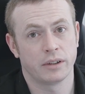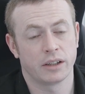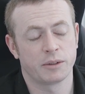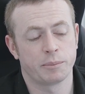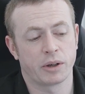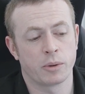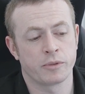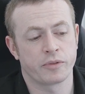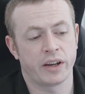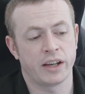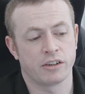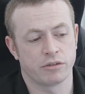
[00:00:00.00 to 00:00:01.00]
It becomes
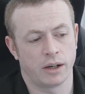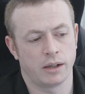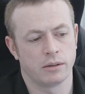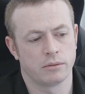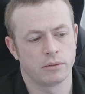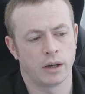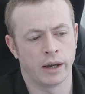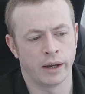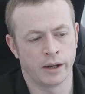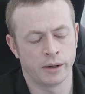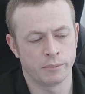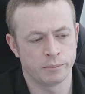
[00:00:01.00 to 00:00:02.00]
very grey.
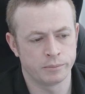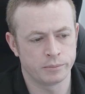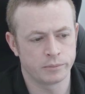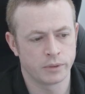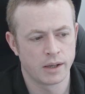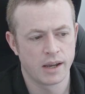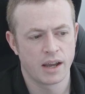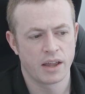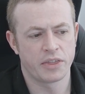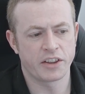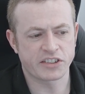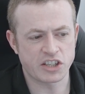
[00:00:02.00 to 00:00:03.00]
Um,
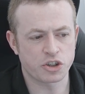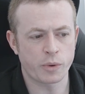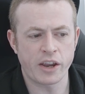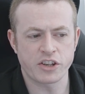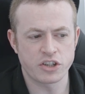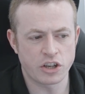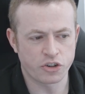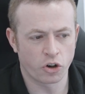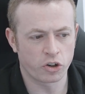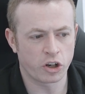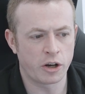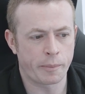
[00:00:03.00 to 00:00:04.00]
the situation you're
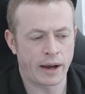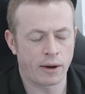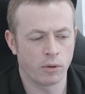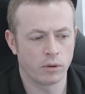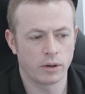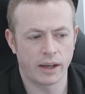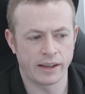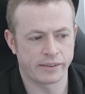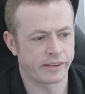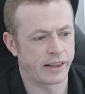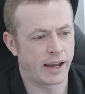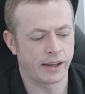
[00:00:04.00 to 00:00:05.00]
talking about
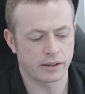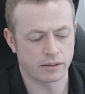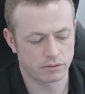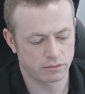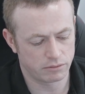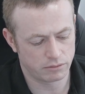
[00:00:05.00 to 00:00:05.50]
is like